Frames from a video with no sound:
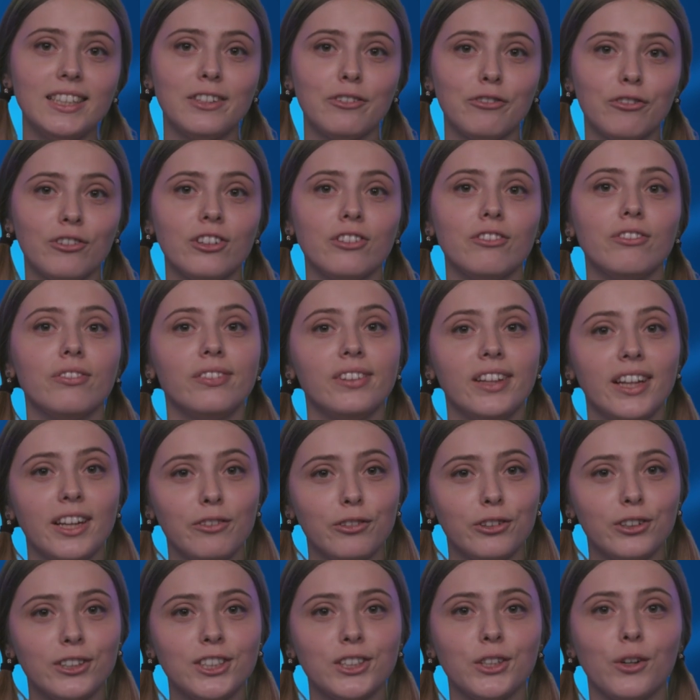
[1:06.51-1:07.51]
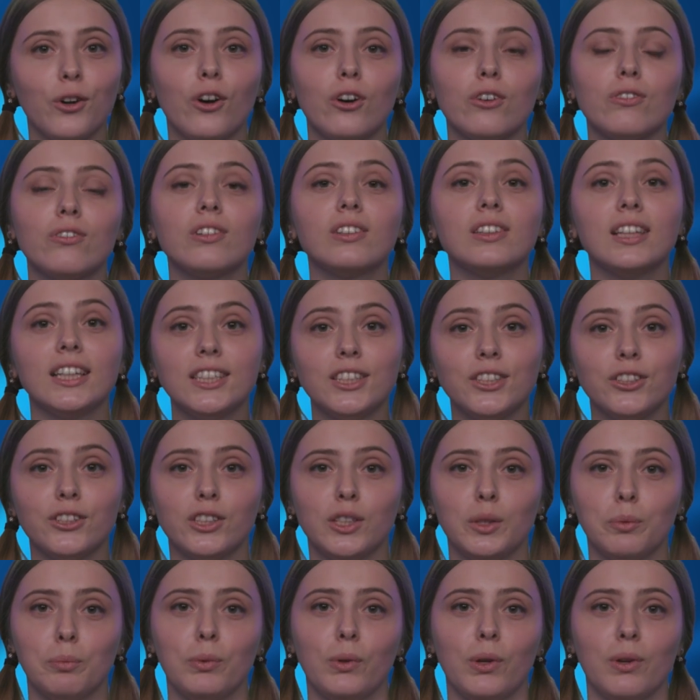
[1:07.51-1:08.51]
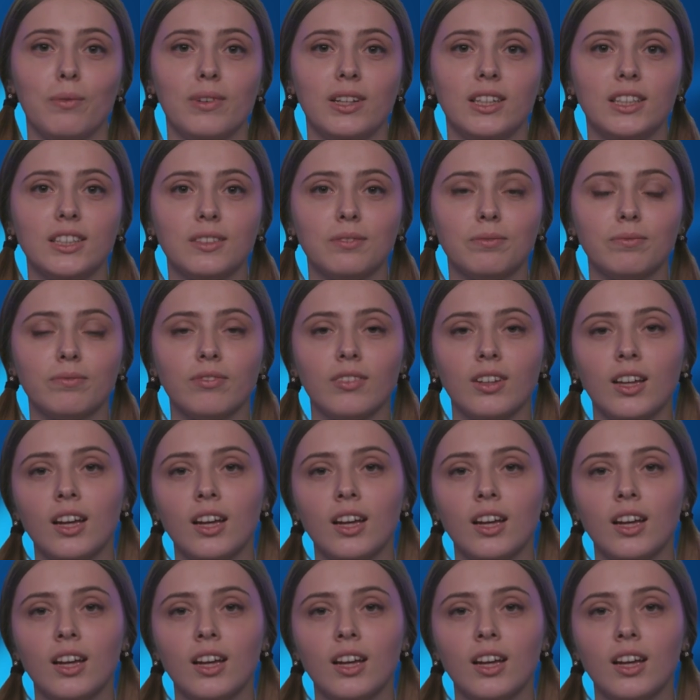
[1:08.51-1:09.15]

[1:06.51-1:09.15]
different flavors of cluster deployment.